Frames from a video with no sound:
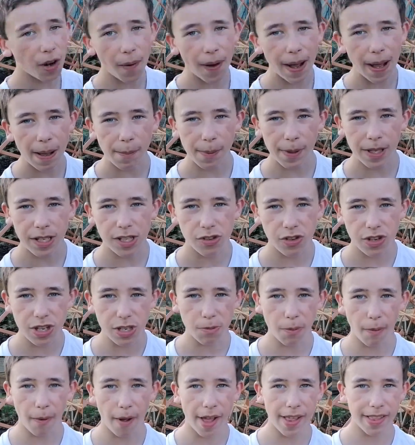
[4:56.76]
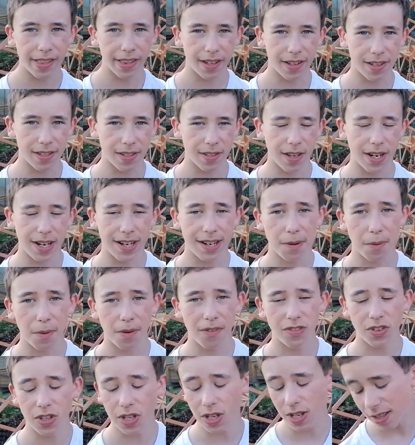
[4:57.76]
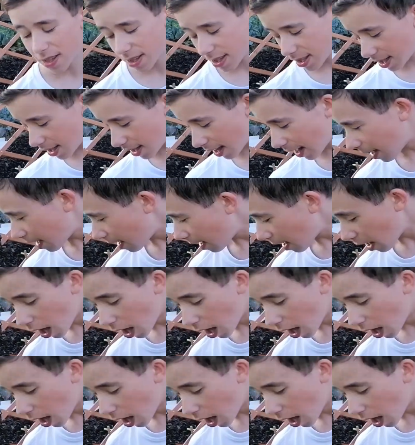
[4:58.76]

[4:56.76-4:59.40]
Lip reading: quite a bit of trees behind us, so I don't know whether you can see that.